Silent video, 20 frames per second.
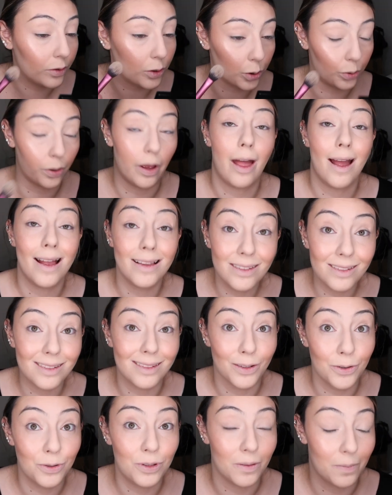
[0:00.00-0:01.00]

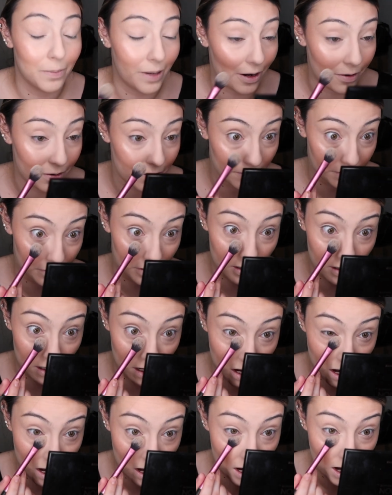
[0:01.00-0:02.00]
translucent
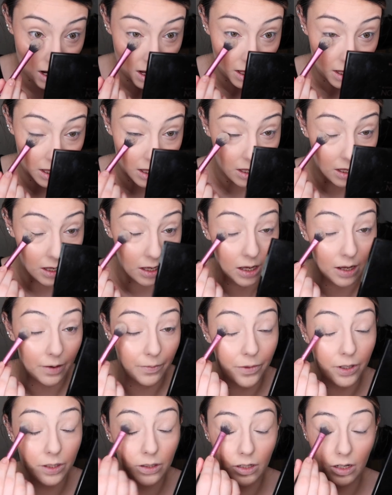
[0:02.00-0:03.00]
powder,
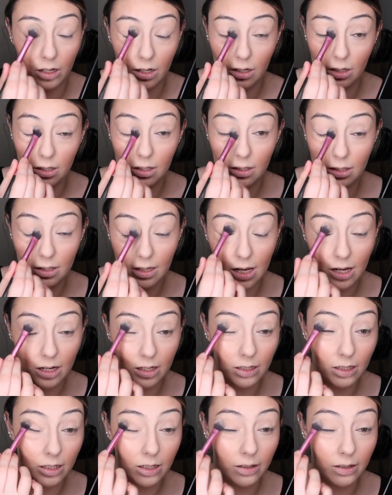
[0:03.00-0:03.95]
I'm just gonna set